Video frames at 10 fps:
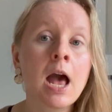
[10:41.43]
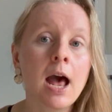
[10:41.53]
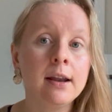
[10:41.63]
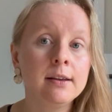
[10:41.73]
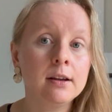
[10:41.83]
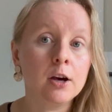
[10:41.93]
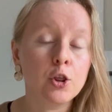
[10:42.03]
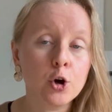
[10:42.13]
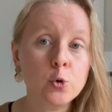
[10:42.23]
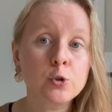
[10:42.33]
And
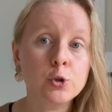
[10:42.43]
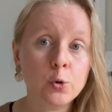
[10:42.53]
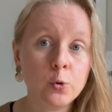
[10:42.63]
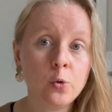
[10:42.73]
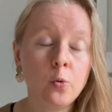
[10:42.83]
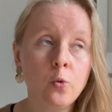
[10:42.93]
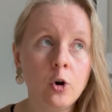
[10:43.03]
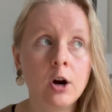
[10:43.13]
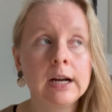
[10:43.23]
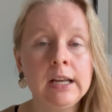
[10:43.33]
those who
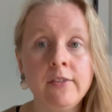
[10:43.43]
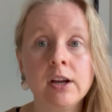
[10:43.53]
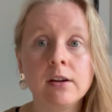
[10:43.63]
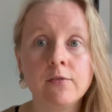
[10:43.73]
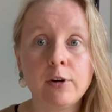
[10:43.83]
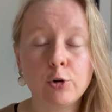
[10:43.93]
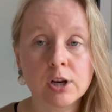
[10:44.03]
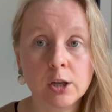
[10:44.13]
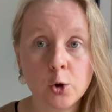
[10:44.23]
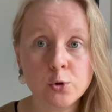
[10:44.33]
were living very
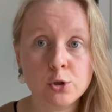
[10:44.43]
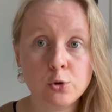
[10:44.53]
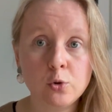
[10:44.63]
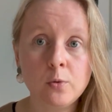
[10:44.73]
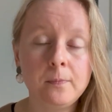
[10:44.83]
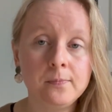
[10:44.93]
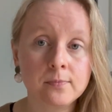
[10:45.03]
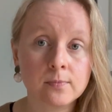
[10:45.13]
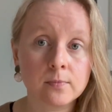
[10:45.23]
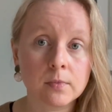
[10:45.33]
close to
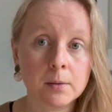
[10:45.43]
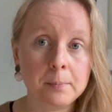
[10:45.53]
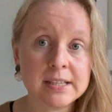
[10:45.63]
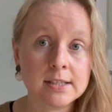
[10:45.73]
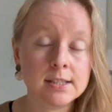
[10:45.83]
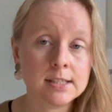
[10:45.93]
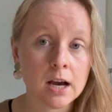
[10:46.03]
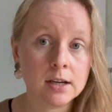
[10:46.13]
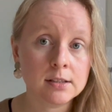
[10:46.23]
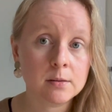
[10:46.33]

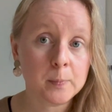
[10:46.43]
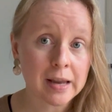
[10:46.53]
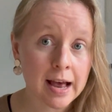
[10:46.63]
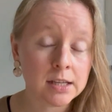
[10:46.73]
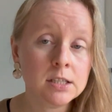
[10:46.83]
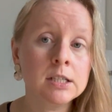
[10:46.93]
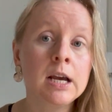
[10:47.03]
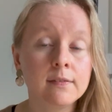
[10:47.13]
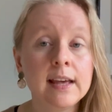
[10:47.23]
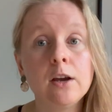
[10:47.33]
pesticide plant,
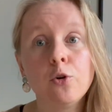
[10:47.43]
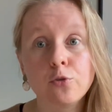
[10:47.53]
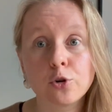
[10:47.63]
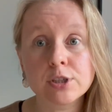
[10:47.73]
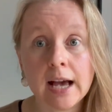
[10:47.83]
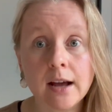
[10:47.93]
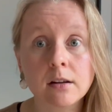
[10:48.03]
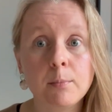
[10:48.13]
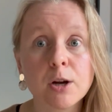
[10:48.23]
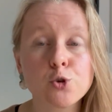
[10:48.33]
they of course
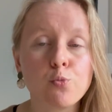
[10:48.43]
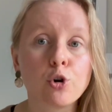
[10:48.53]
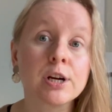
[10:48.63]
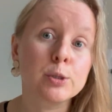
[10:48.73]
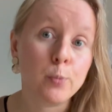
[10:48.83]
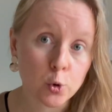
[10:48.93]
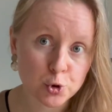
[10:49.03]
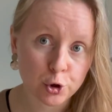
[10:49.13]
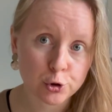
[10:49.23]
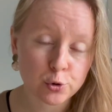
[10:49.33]
had much more
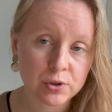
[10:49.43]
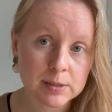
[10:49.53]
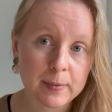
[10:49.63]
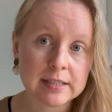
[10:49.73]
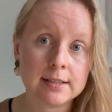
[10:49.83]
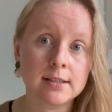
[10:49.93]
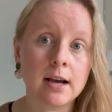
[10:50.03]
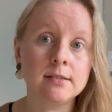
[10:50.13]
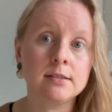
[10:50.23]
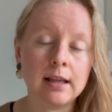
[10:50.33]
exposure to these
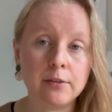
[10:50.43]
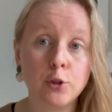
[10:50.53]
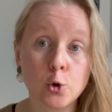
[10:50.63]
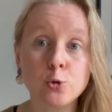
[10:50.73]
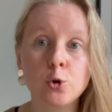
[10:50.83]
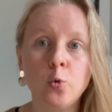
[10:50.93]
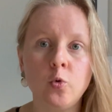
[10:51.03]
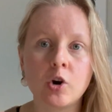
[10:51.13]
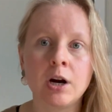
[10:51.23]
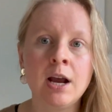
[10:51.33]
pesticides than those who
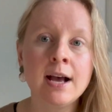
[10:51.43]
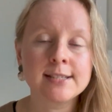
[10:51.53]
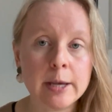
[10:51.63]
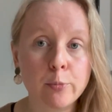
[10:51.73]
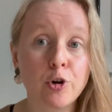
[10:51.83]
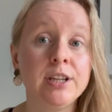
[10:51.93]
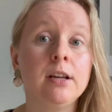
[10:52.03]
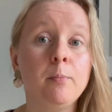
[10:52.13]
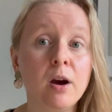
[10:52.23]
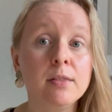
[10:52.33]
were
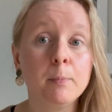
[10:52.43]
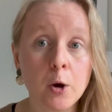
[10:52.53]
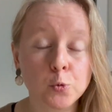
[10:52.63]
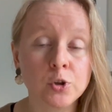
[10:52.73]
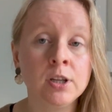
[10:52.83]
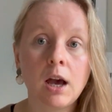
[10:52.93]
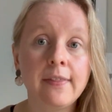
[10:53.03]
separated by the mountain.